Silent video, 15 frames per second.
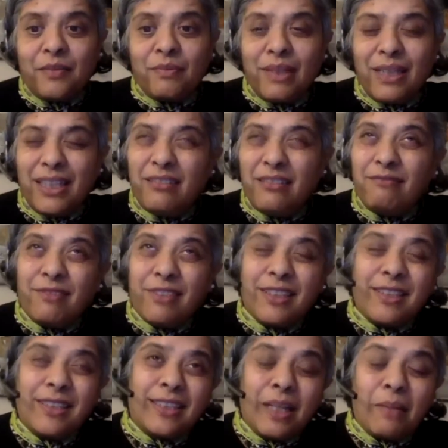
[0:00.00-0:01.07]
in the
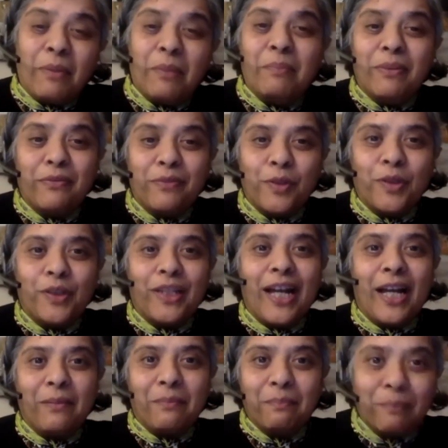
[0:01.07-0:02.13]
summer before
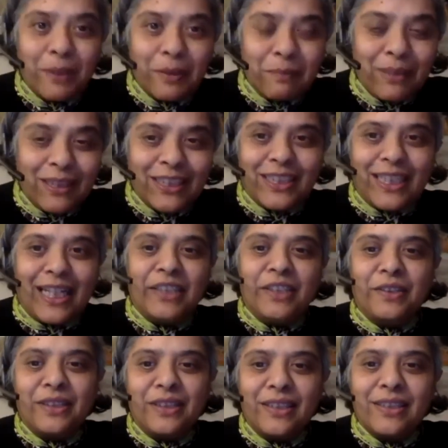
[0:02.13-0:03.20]
that, but by
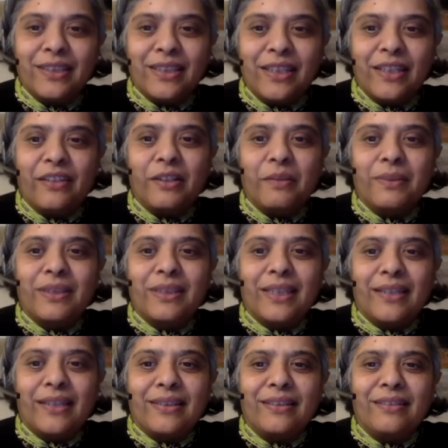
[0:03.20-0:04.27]
January this year, it was
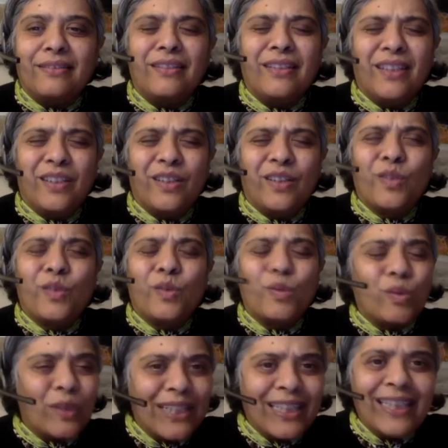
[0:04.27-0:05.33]
getting
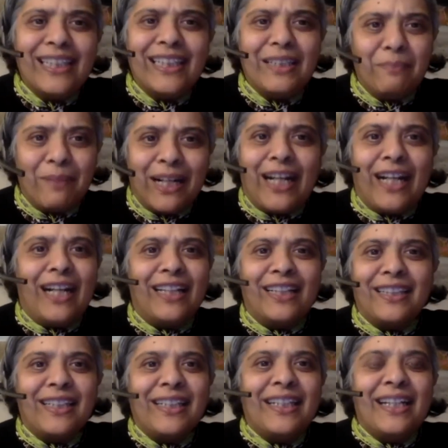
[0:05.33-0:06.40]
really bad.
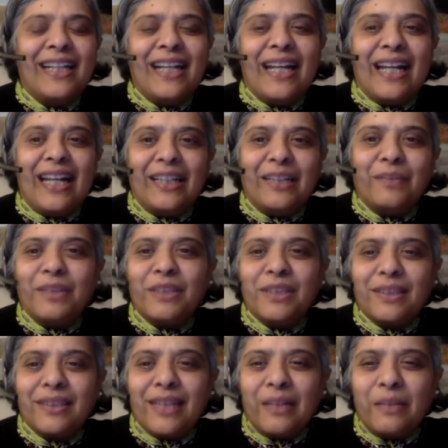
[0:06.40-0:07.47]
And it
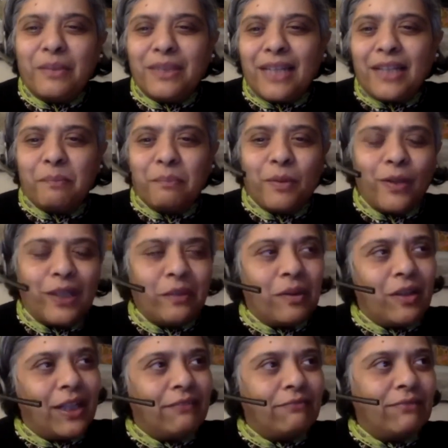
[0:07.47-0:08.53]
was at a point
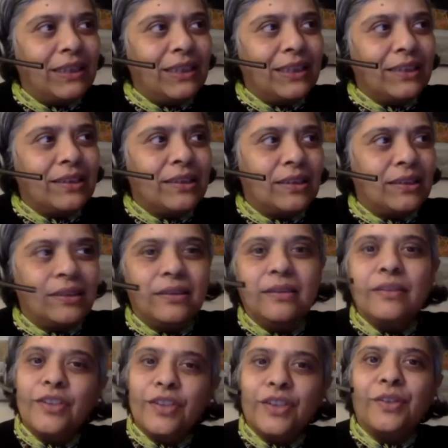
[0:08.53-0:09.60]
where I really
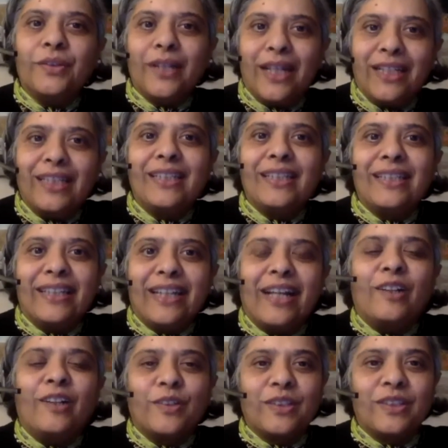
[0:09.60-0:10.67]
couldn't do anything
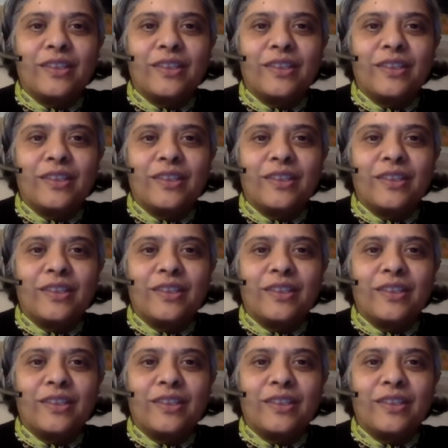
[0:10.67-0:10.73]
else